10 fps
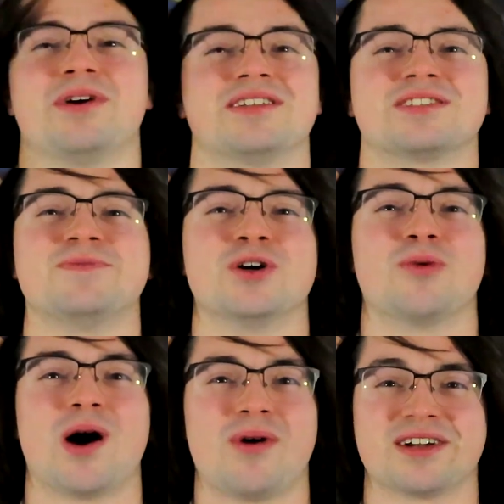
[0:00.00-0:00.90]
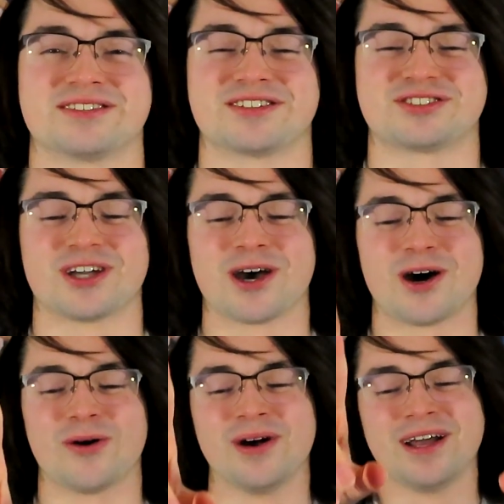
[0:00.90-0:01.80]
play this view while watching the
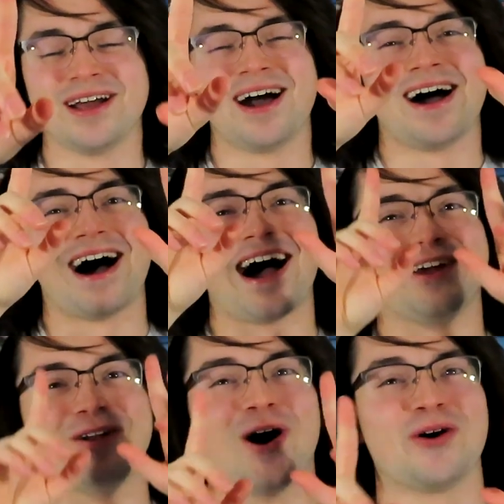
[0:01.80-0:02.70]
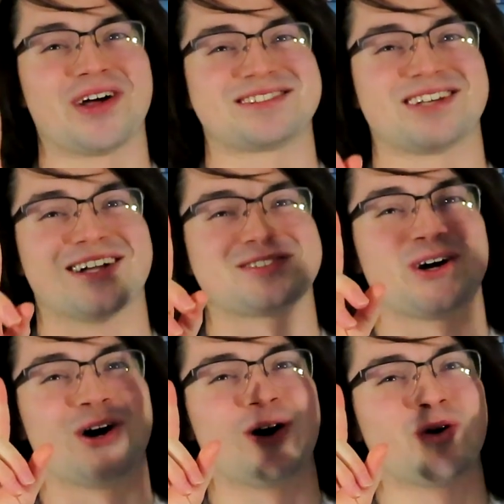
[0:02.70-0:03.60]
show. I know that
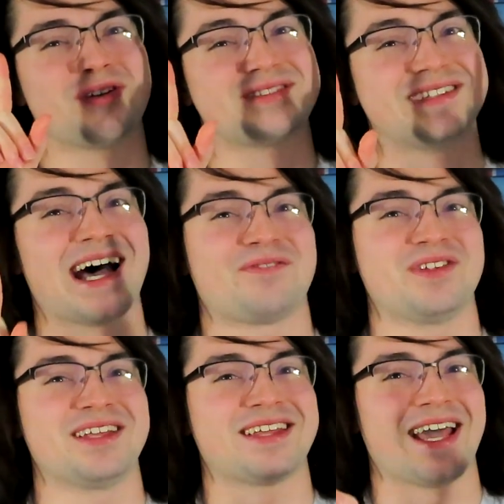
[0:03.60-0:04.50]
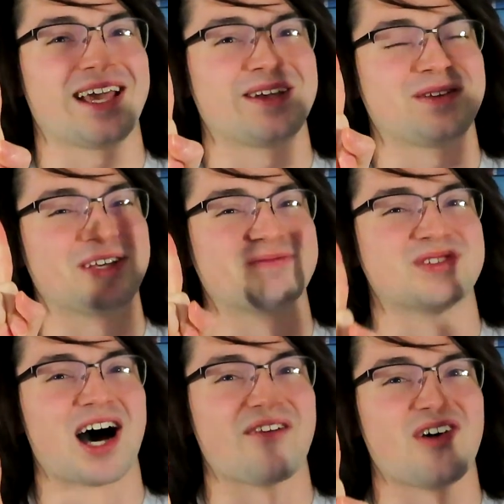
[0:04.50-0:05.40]
Satoko definitely gives
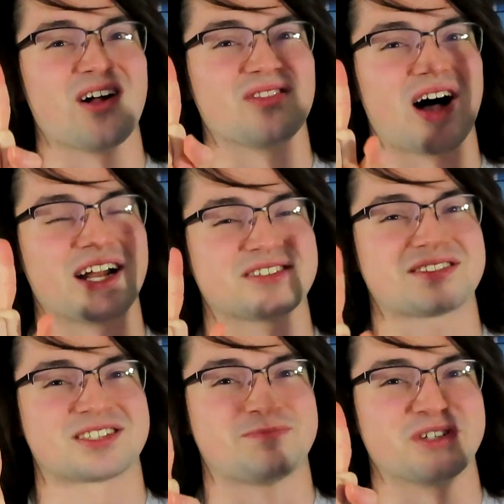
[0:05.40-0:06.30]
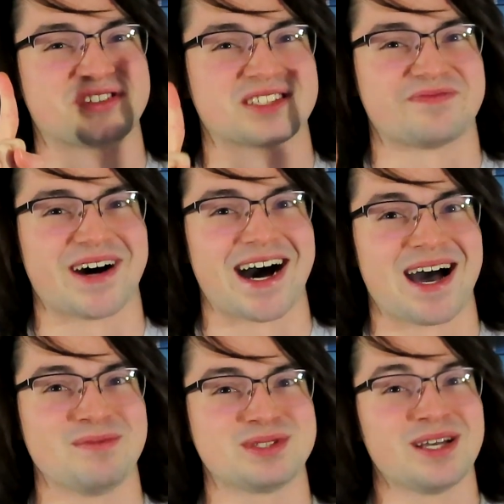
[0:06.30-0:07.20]
off a lot of suspicious
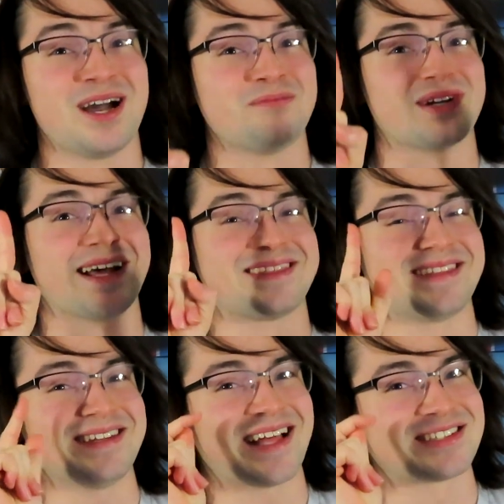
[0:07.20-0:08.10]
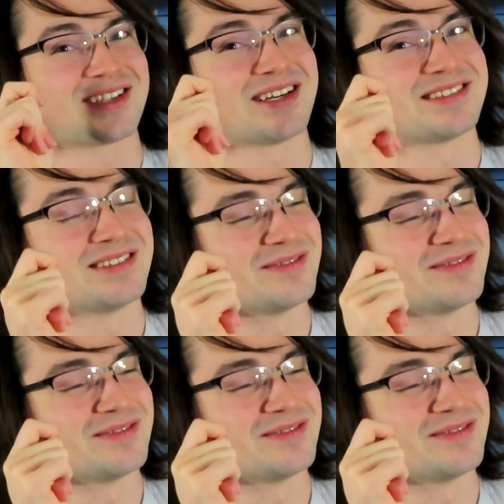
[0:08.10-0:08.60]
vibes, but I think that's a